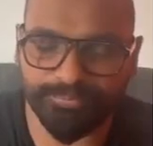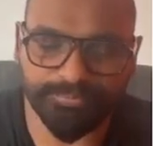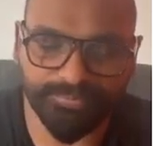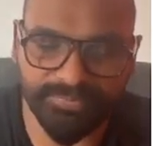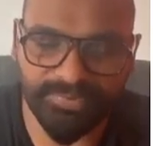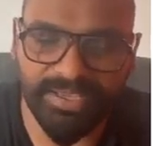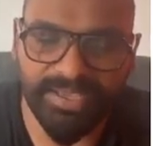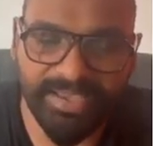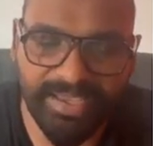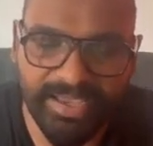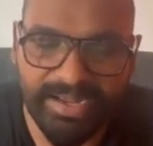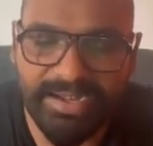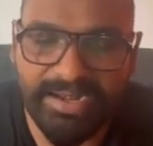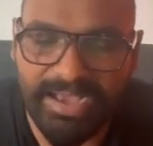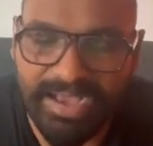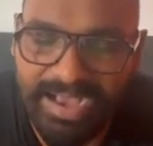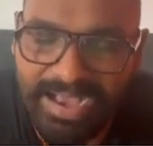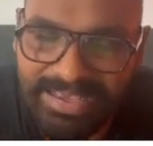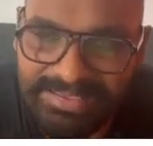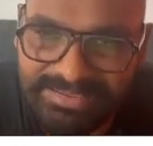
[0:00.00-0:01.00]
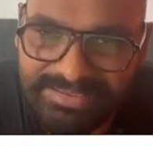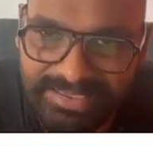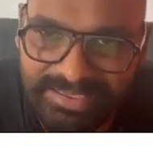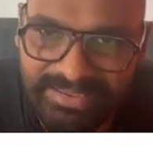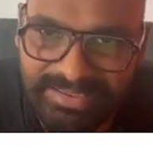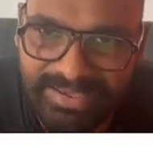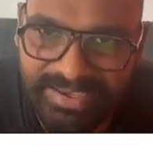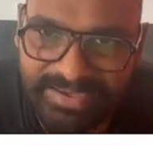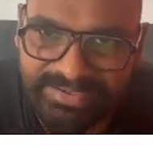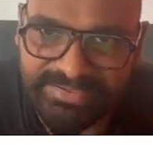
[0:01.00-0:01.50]
they can ask
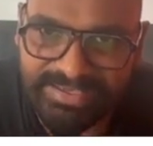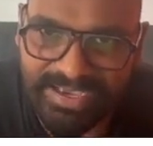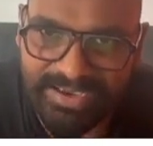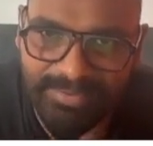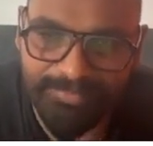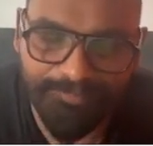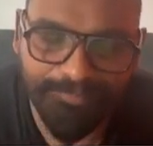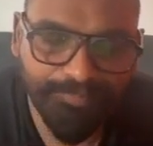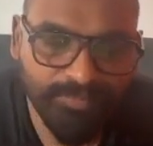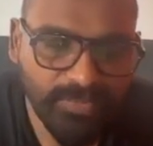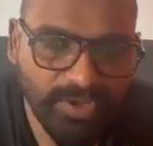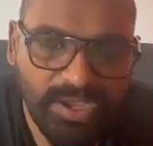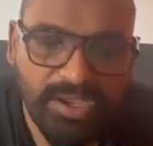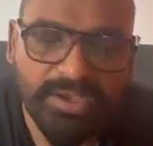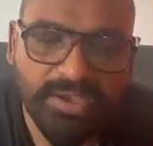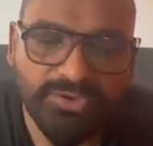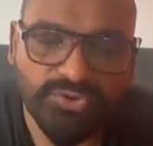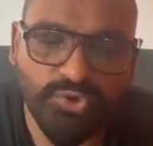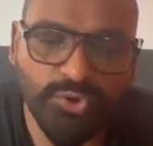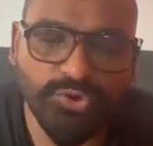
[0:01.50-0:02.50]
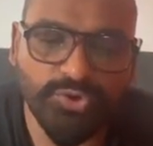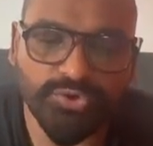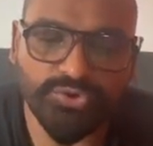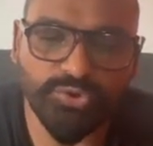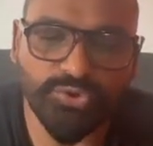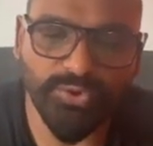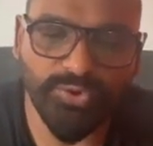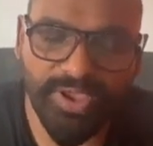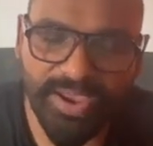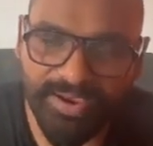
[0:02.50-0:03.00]
in the exam. So you
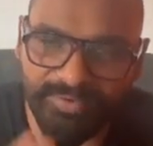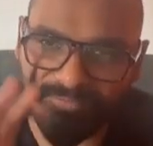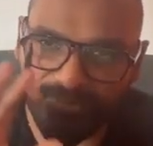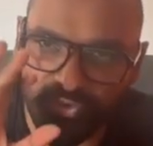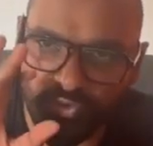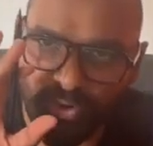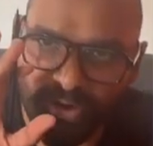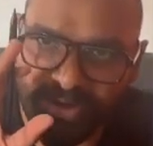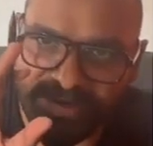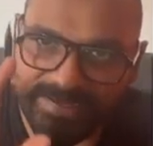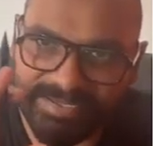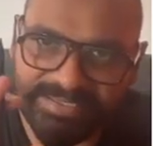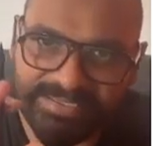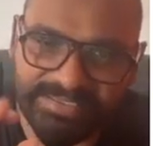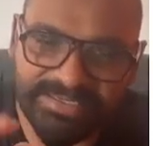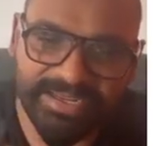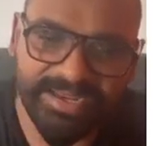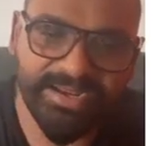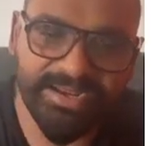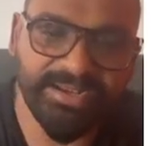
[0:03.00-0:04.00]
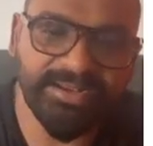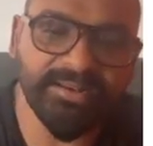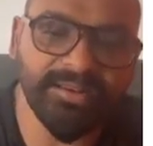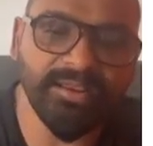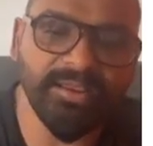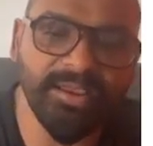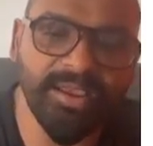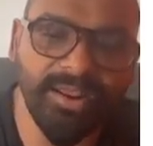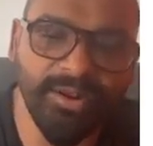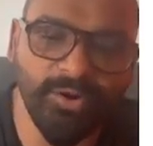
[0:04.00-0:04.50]
should have to understand
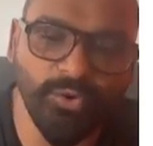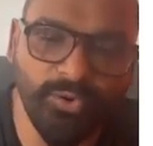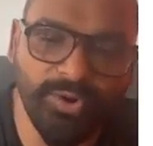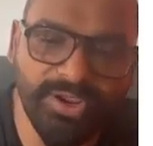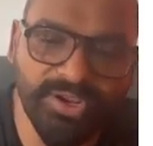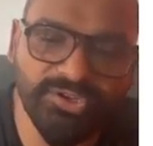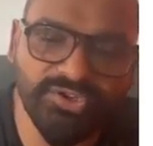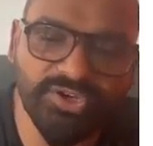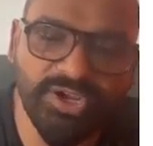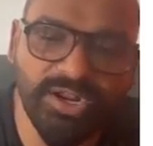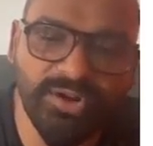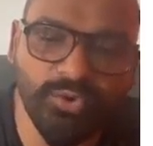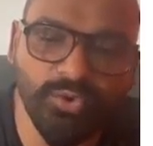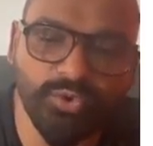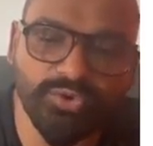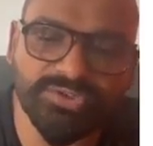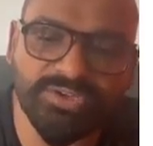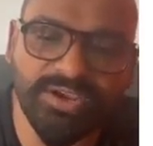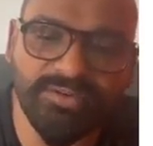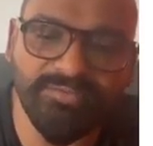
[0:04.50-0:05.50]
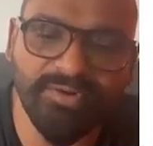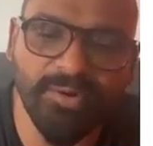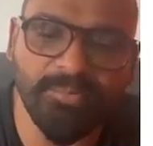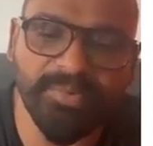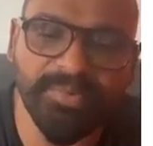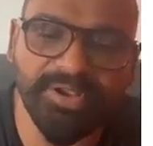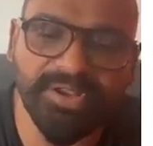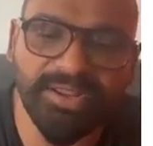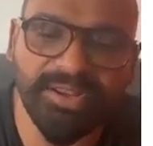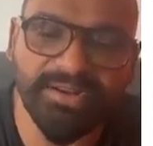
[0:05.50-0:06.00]
anorexia, nausea,
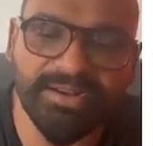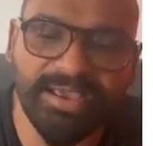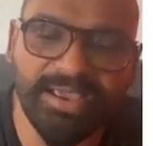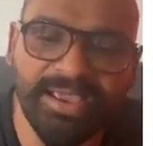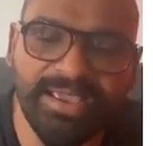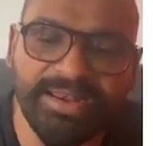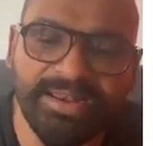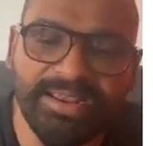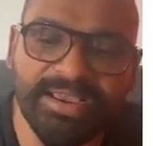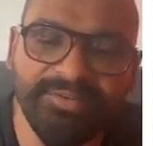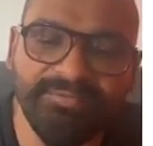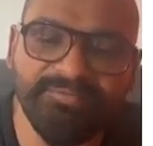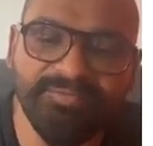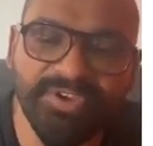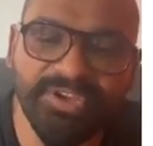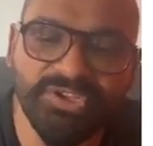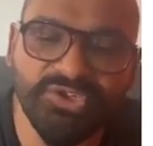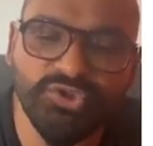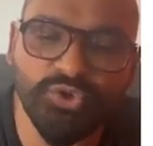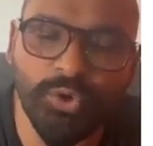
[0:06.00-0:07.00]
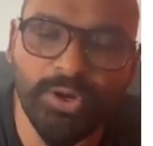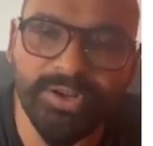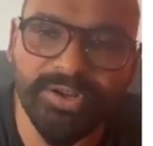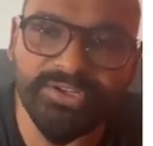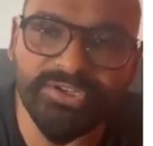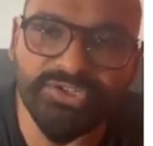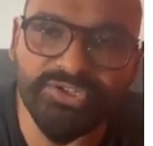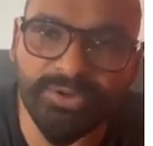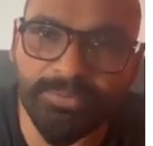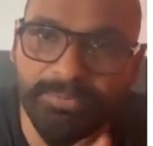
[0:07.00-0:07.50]
vomiting, diarrhea, visual
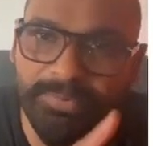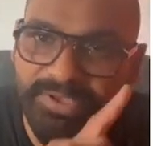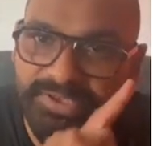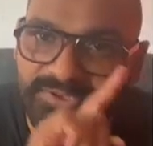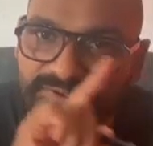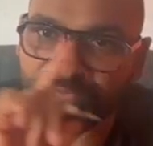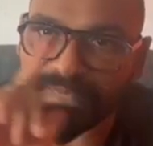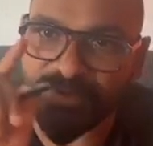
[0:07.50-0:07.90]
disturbance,